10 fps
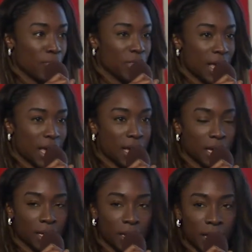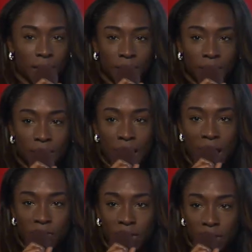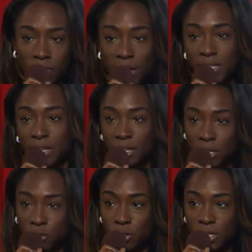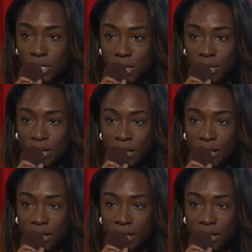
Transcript: they have an invested interest in,